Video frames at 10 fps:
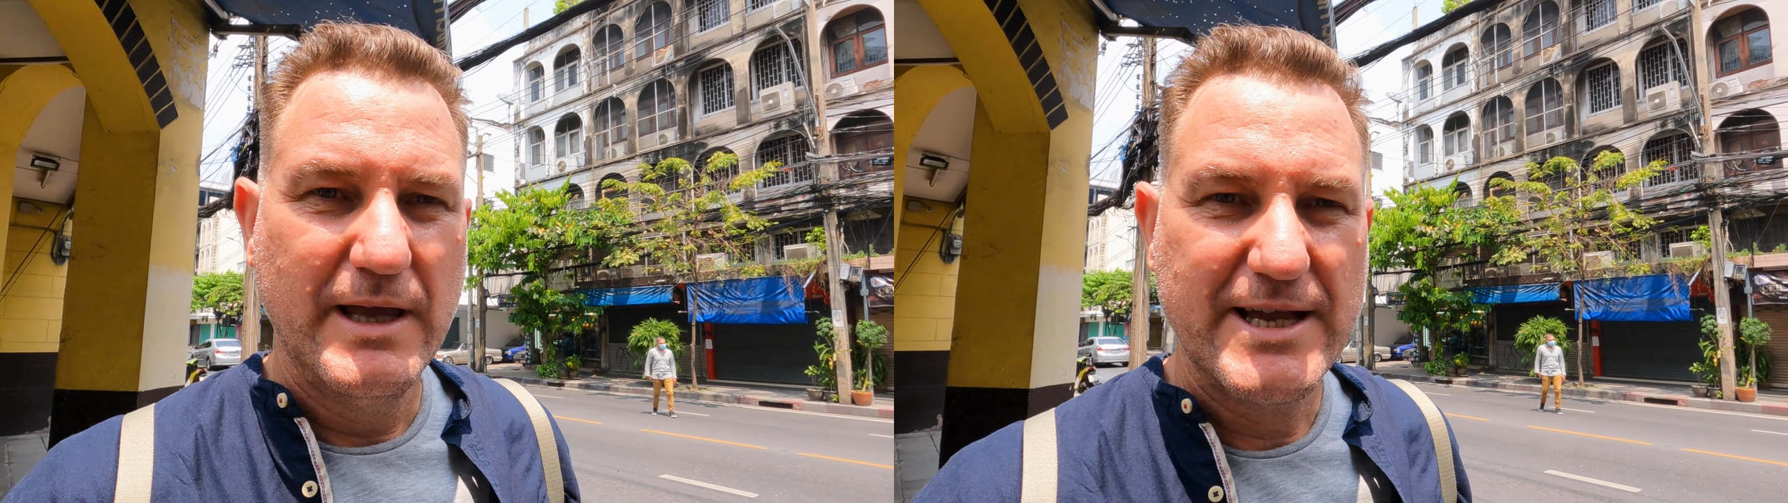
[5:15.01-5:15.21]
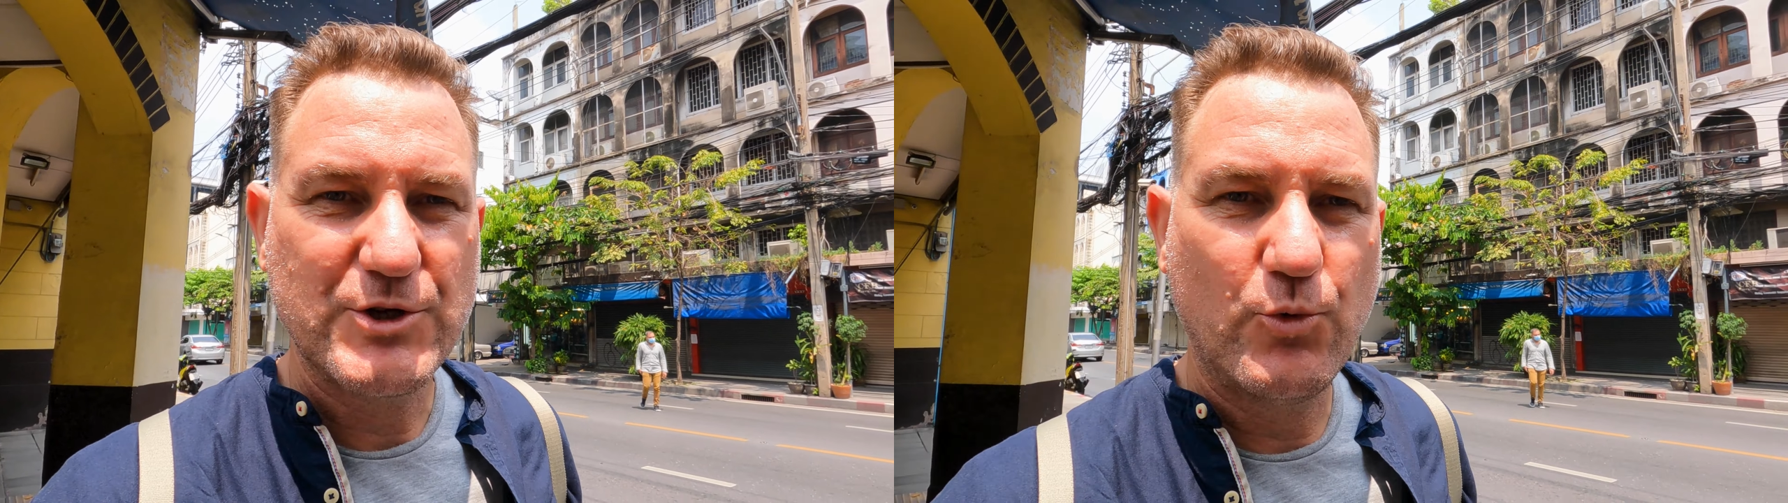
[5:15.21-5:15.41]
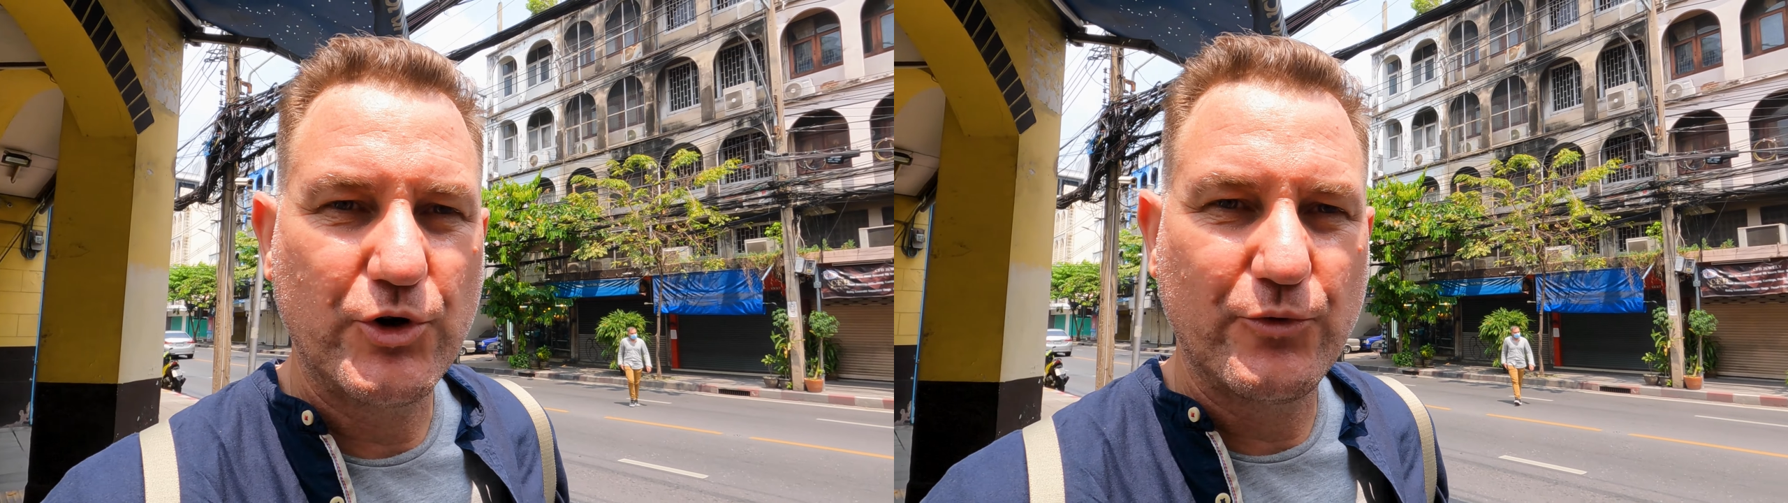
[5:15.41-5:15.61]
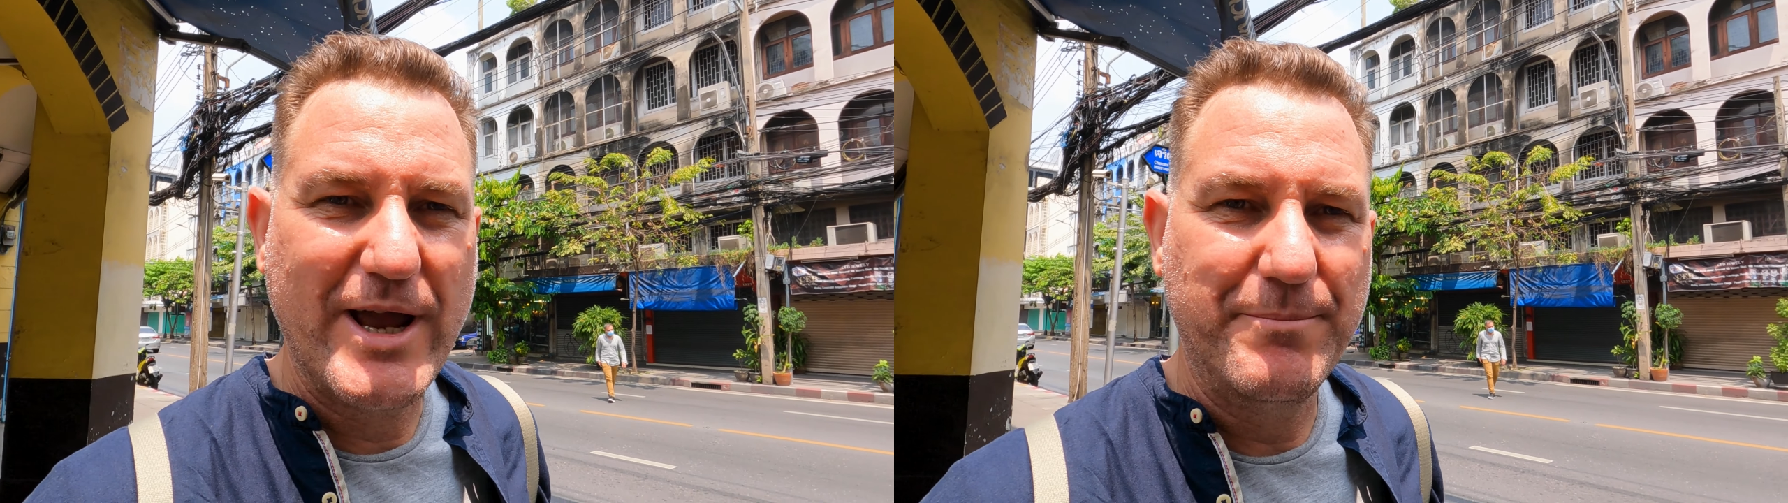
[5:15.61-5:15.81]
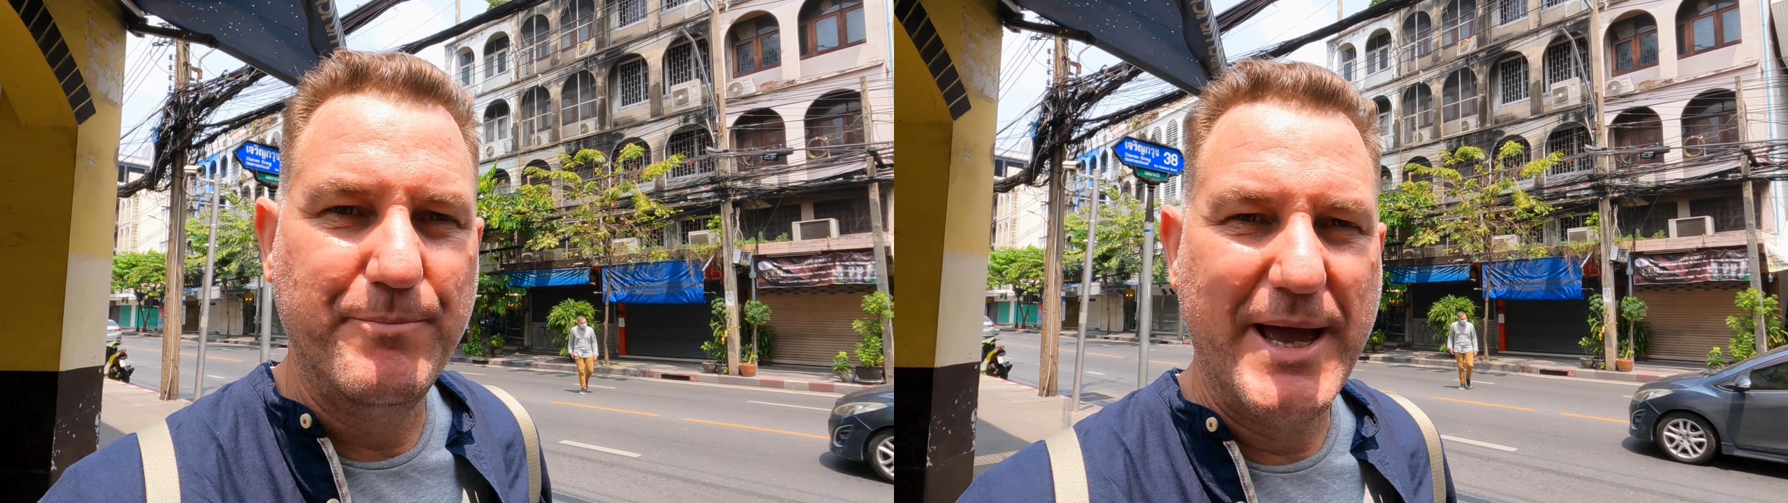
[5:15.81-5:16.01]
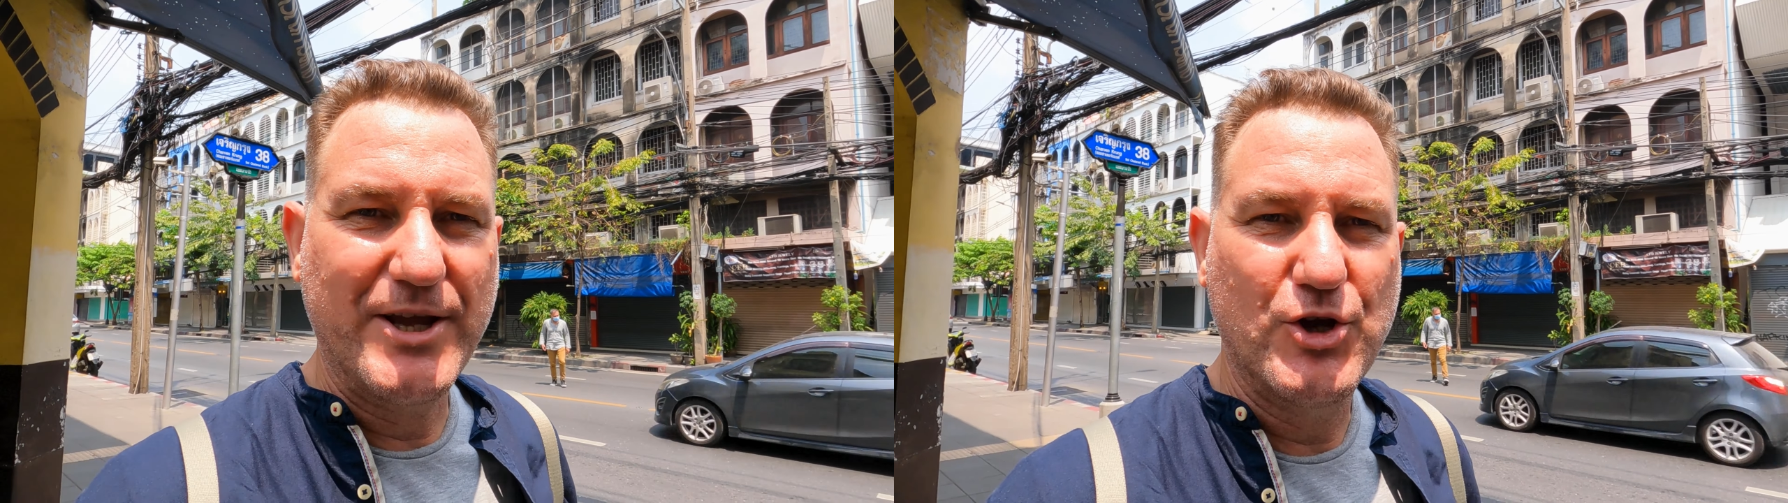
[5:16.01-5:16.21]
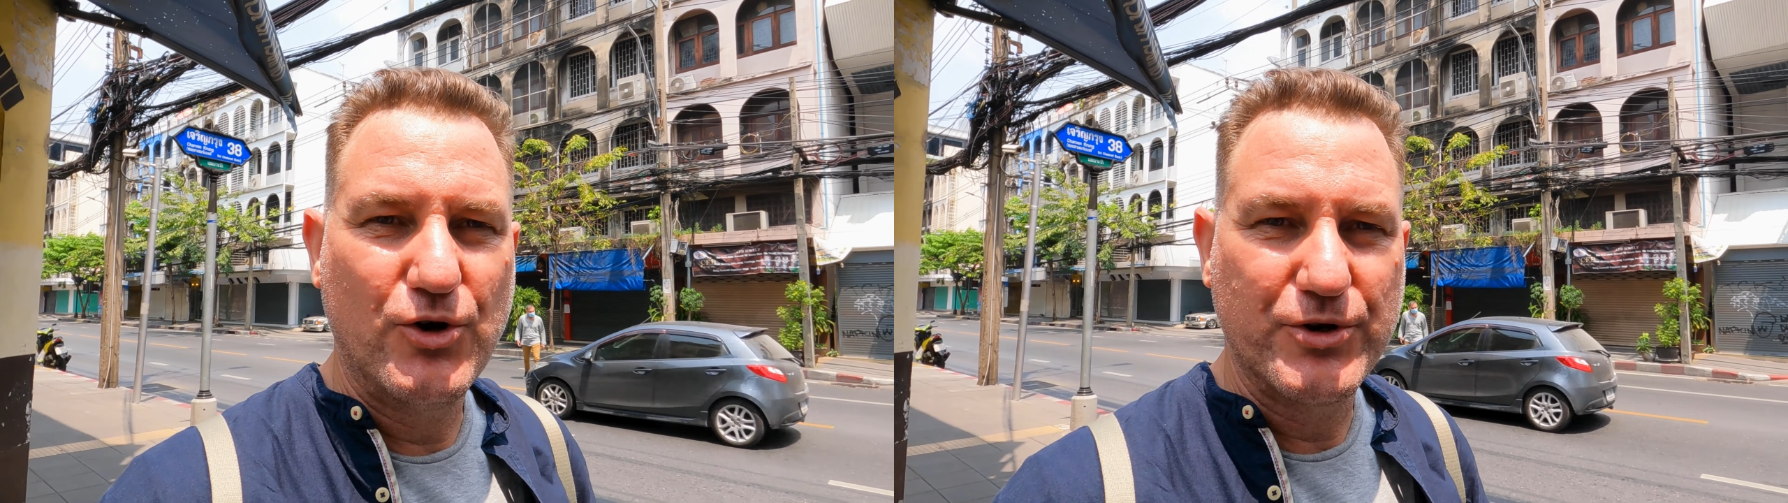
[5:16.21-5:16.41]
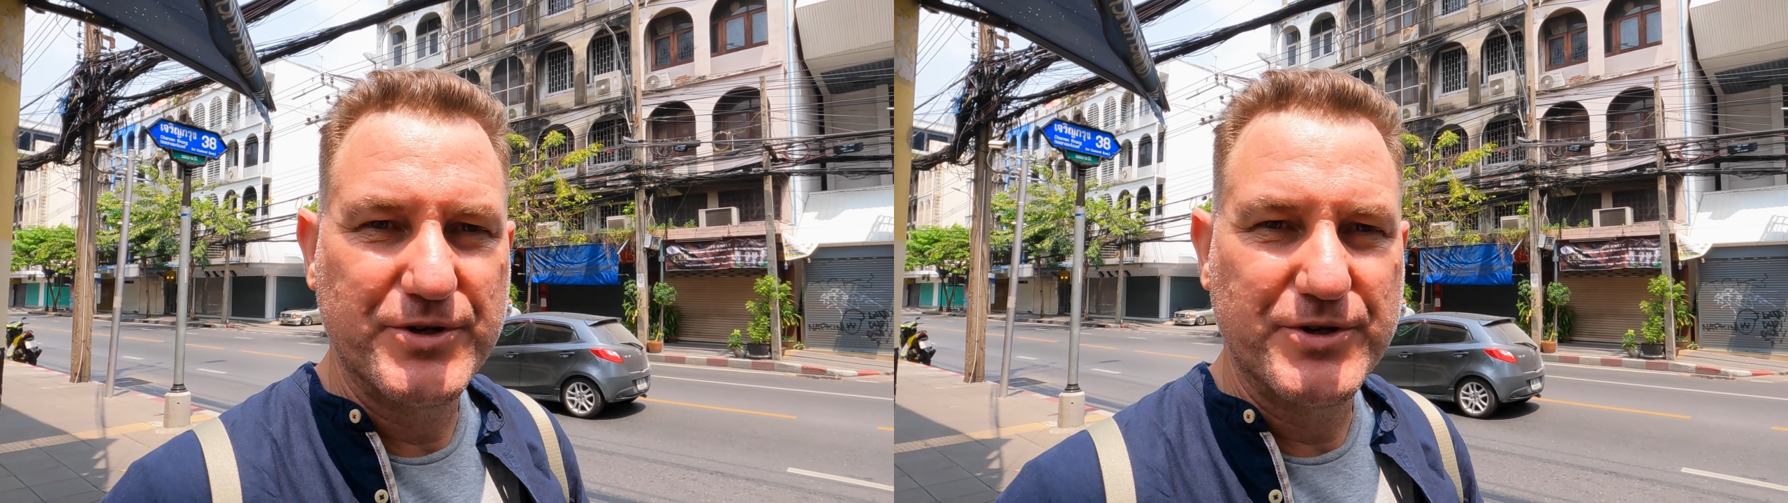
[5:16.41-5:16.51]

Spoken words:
As I wander around Bangkok